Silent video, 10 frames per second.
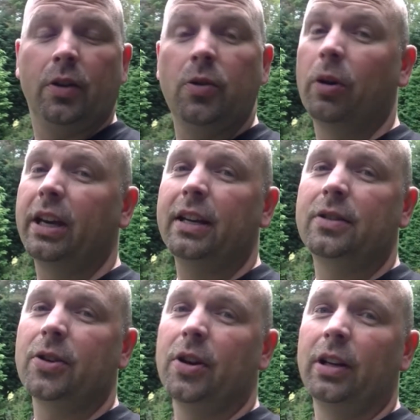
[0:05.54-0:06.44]
Okay,
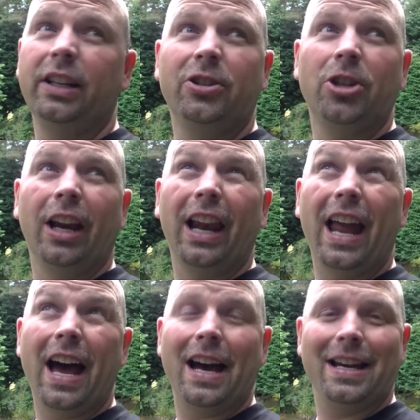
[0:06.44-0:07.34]
it's early
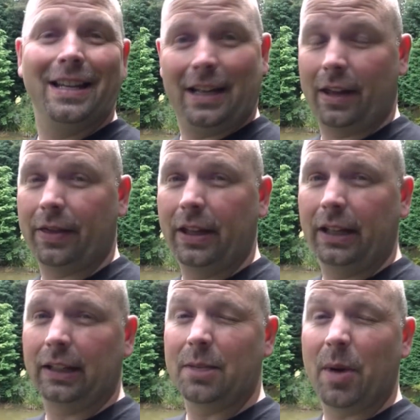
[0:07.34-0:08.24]
July. I
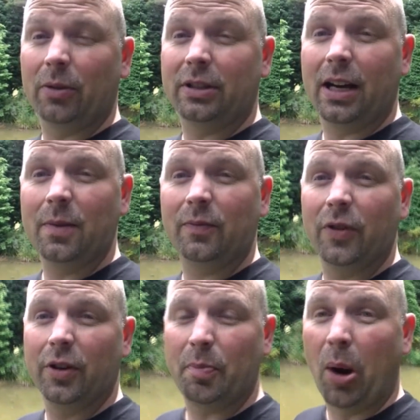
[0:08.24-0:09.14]
think it's about time for
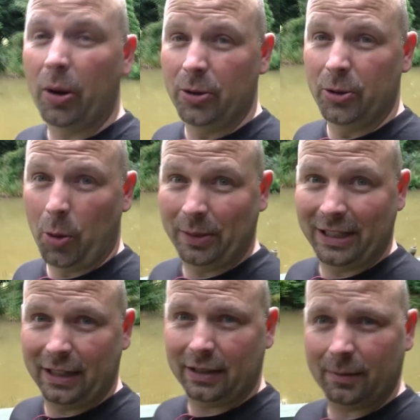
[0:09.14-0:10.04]
another pond
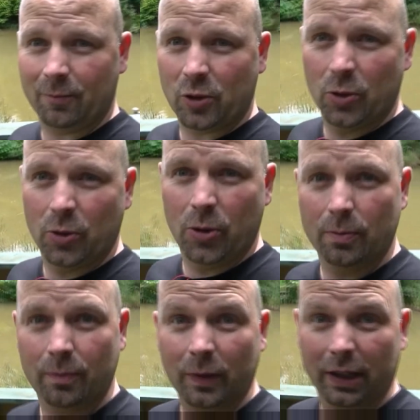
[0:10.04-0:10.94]
update. So,
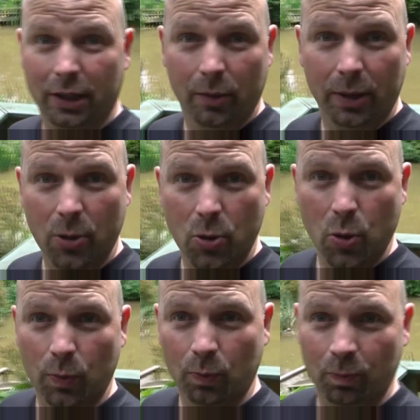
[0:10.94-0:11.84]
here we go.